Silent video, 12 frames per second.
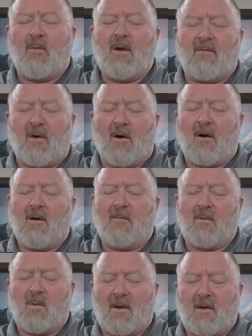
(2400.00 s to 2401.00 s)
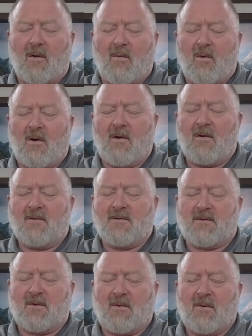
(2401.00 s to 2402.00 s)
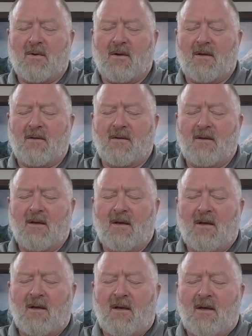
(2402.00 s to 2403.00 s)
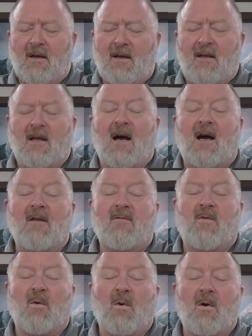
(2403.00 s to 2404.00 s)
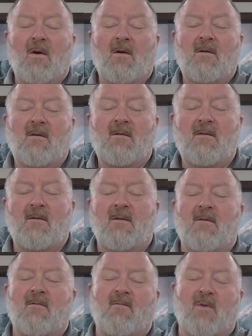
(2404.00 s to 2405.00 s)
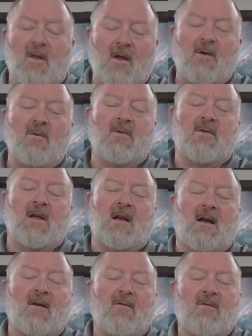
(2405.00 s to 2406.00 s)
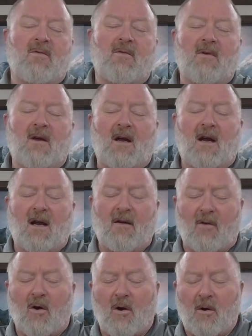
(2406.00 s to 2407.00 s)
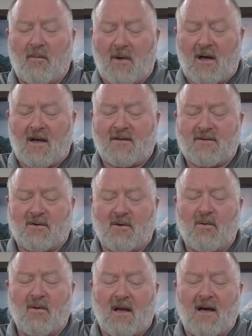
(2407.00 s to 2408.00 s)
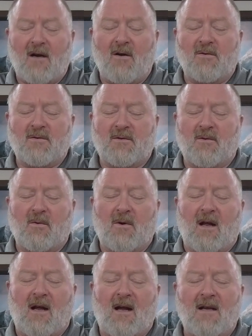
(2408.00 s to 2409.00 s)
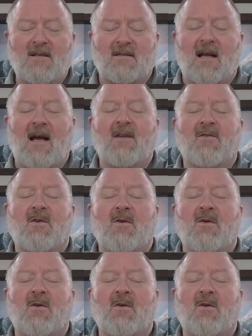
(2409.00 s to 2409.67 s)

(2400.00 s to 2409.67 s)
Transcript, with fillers: we've harmed with our words, Lord, and and God for for those that have have harmed us through theirs, Lord. I, just ask